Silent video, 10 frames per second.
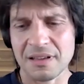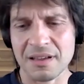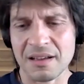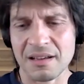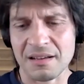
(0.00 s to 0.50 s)

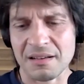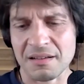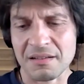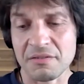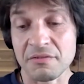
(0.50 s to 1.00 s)

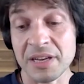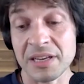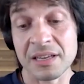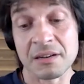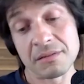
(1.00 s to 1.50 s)

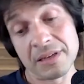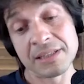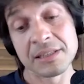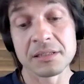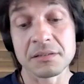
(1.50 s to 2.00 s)
reading or
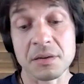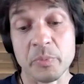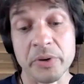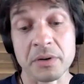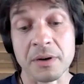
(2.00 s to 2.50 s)
listening to your
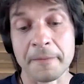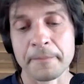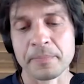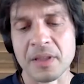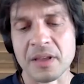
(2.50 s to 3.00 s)
book,
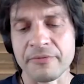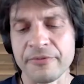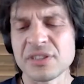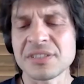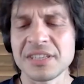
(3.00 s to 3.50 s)
the
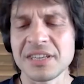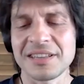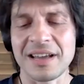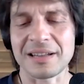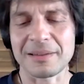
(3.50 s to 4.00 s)
first thing
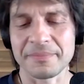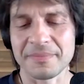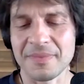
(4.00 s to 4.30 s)
that